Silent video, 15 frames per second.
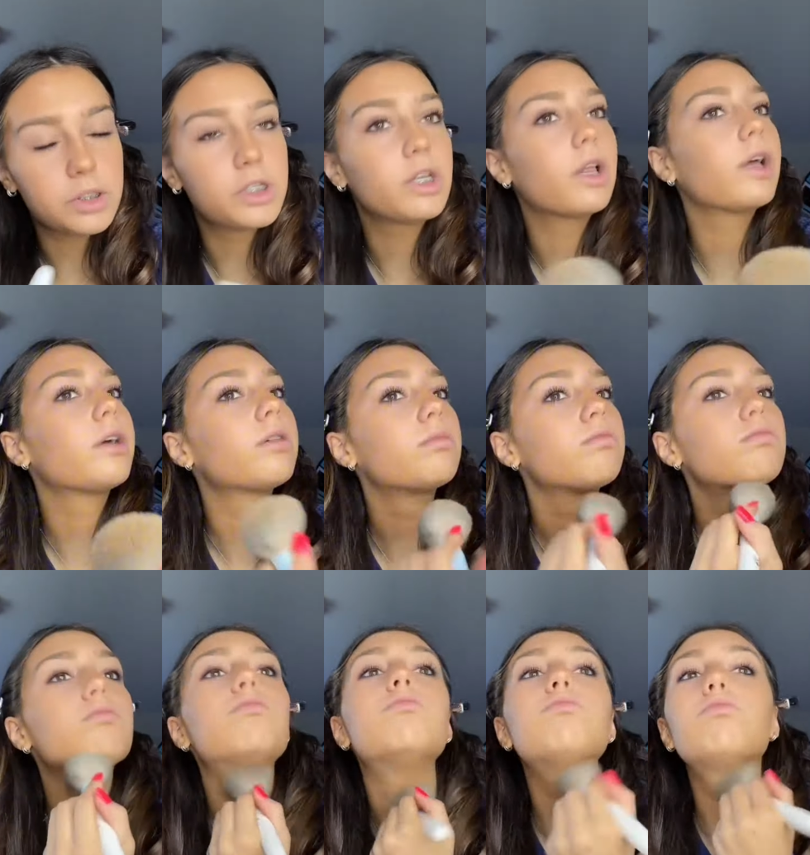she like
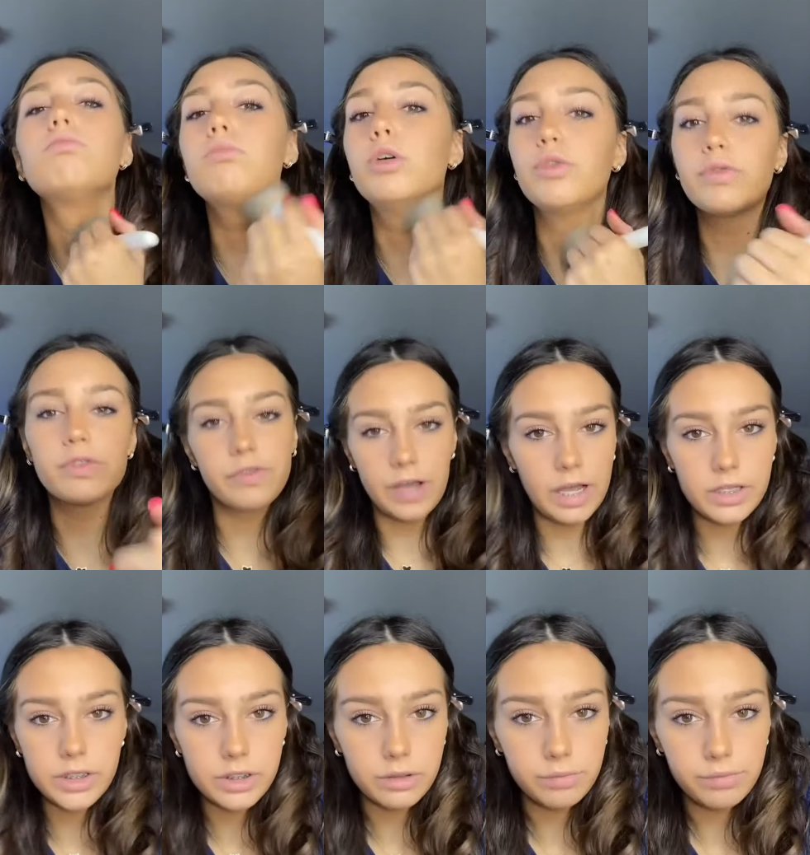moves
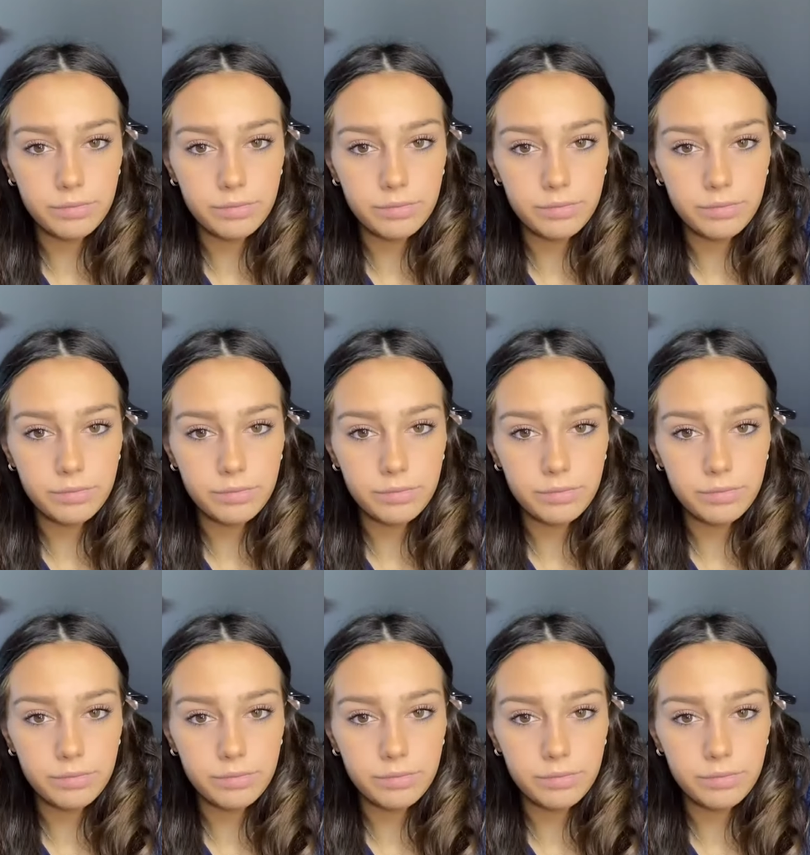fast.